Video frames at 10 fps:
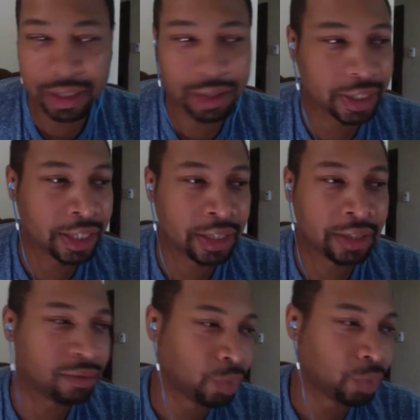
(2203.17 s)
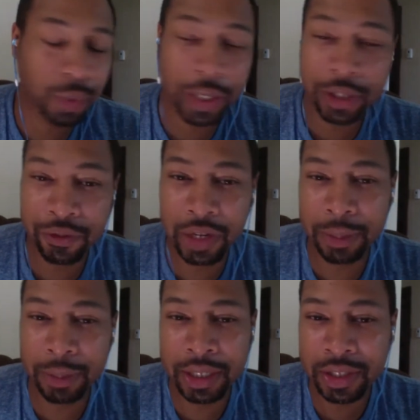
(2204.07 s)
I don't care mm-hmm. which way you
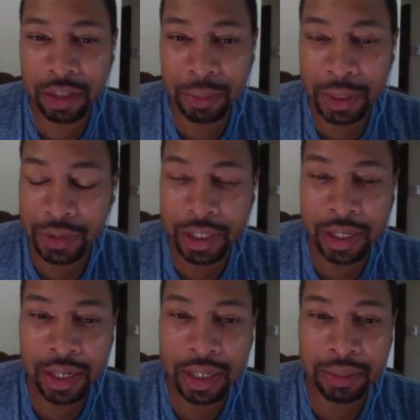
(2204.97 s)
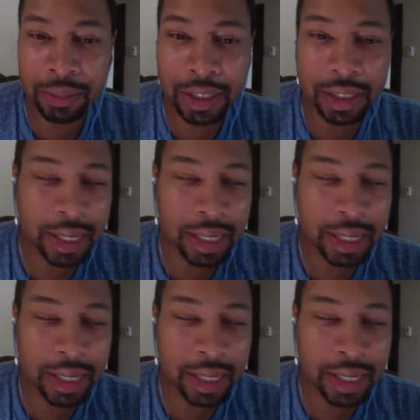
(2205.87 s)
flip it, it's still gonna be three hundred dollars a month.